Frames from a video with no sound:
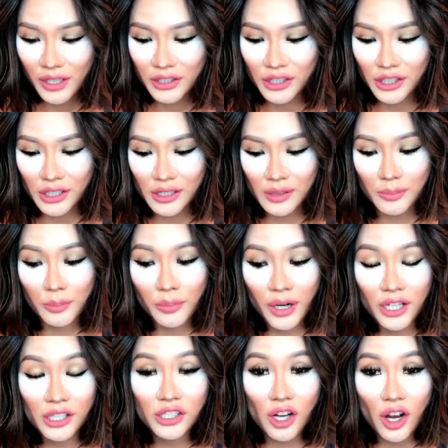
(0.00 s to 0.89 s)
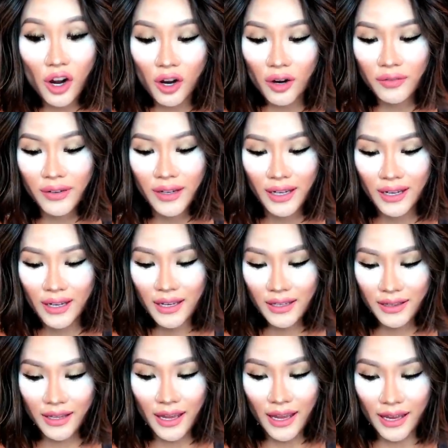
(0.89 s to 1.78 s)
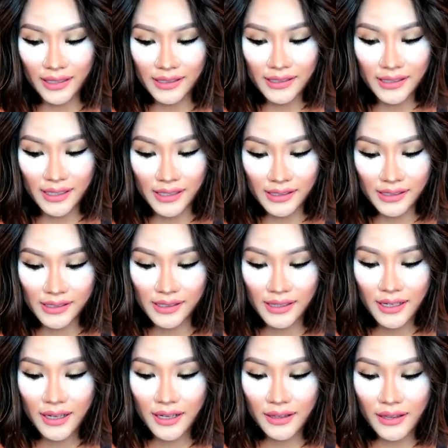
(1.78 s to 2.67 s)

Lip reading: just brush off the excess